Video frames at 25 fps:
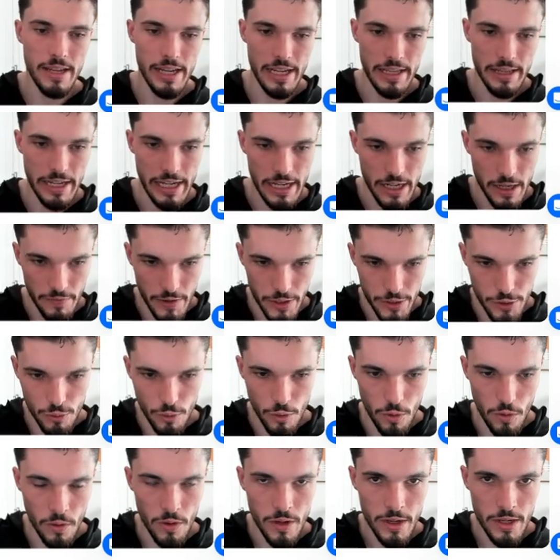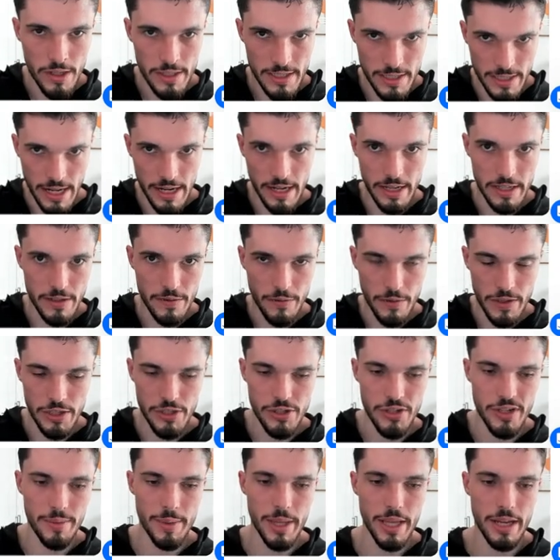in the individual settings for
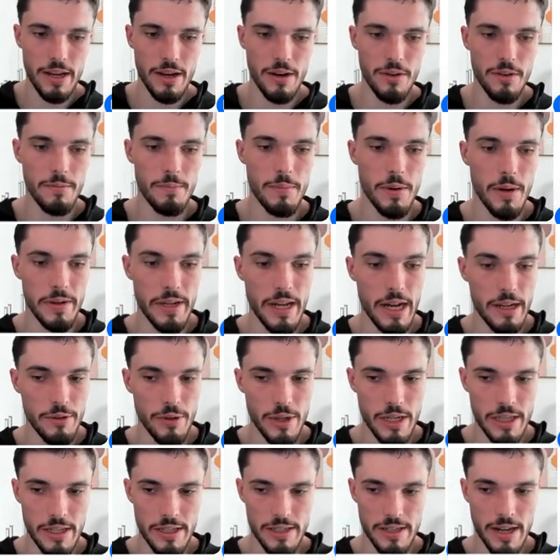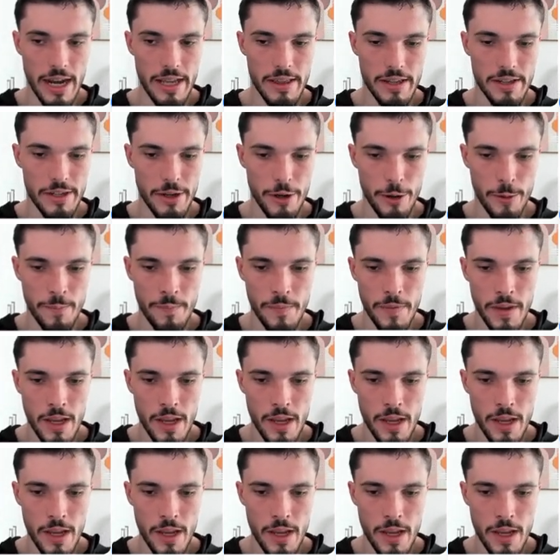each email account. But yeah, you can decide this here.